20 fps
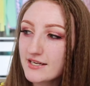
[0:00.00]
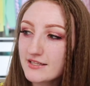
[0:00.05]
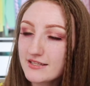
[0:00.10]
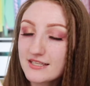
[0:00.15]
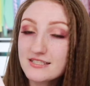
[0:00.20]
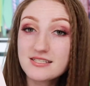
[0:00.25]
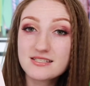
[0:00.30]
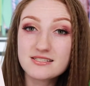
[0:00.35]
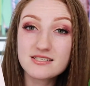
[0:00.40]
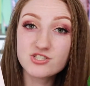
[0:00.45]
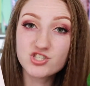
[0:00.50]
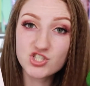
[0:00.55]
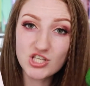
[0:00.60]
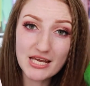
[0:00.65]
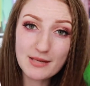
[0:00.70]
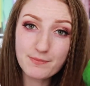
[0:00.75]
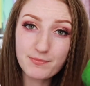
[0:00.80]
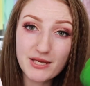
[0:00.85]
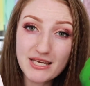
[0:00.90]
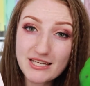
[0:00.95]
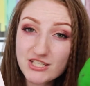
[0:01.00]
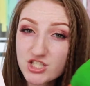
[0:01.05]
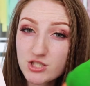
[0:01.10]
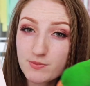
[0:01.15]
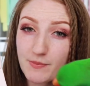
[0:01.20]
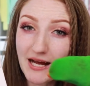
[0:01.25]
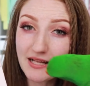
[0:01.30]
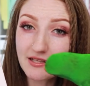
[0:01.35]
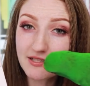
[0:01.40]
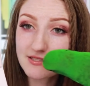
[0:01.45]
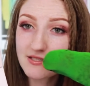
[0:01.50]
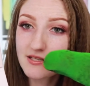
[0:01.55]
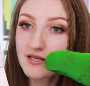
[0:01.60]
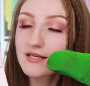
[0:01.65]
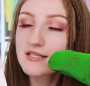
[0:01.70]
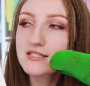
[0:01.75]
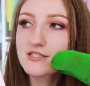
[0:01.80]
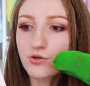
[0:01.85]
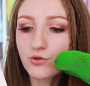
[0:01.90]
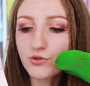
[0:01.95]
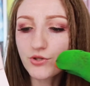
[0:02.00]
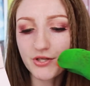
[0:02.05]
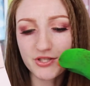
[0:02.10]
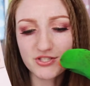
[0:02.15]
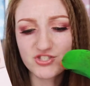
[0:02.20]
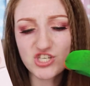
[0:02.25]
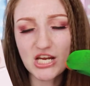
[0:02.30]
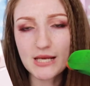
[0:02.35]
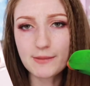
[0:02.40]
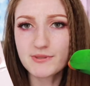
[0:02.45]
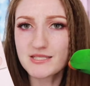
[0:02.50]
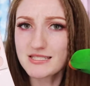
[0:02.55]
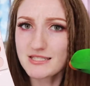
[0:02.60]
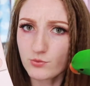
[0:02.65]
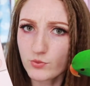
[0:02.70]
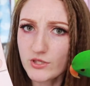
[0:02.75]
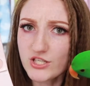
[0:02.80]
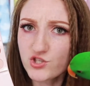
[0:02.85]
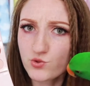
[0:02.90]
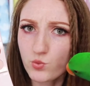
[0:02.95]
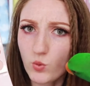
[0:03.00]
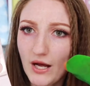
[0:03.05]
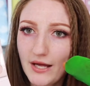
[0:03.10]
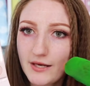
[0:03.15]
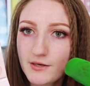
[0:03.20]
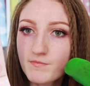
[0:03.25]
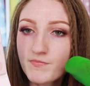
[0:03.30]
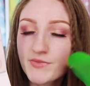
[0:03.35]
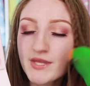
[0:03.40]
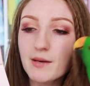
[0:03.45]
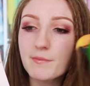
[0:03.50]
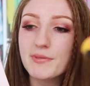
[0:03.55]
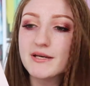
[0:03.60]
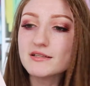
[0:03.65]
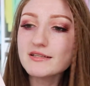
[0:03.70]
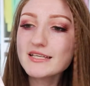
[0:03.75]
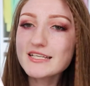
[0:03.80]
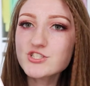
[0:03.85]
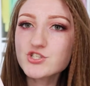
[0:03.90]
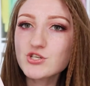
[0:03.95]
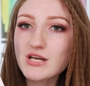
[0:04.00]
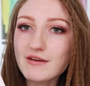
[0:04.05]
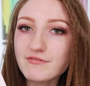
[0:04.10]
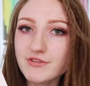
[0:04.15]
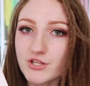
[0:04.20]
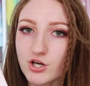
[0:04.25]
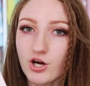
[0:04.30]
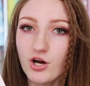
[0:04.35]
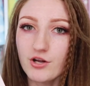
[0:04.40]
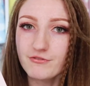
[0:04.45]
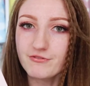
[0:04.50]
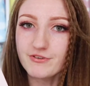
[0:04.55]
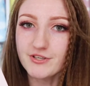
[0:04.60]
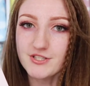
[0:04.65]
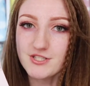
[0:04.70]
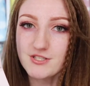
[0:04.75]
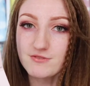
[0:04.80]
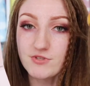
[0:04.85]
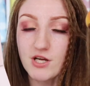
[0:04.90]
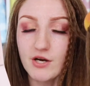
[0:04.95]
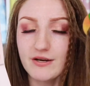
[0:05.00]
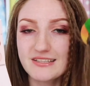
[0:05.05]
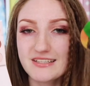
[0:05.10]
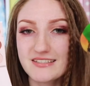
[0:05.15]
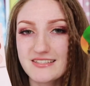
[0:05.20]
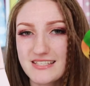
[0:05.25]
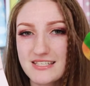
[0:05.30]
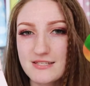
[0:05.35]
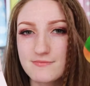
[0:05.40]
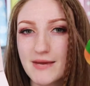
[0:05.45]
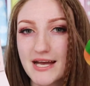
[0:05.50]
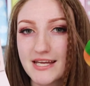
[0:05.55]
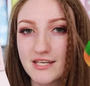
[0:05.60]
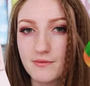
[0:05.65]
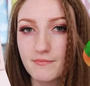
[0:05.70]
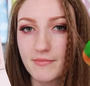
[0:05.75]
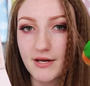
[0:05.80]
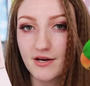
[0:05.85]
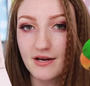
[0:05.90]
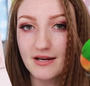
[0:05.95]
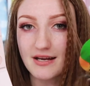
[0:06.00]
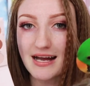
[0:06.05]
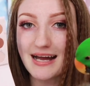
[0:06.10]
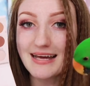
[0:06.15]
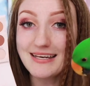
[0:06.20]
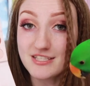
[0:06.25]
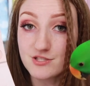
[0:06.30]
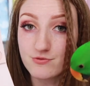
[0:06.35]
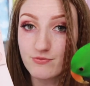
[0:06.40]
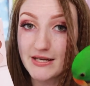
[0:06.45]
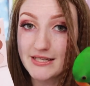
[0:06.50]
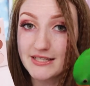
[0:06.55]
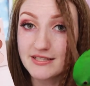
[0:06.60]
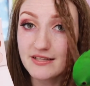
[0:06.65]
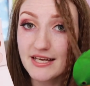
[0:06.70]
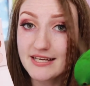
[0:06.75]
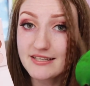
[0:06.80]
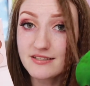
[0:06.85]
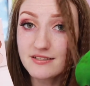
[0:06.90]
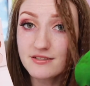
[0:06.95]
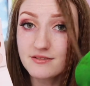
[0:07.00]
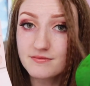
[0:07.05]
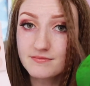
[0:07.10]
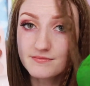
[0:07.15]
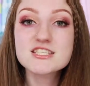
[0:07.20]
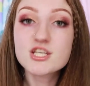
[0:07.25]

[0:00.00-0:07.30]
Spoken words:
This is a cheap-ish palette. Still not as cheap as the Wish one, but at least you have the confidence of knowing that this is made in America and it's regulated.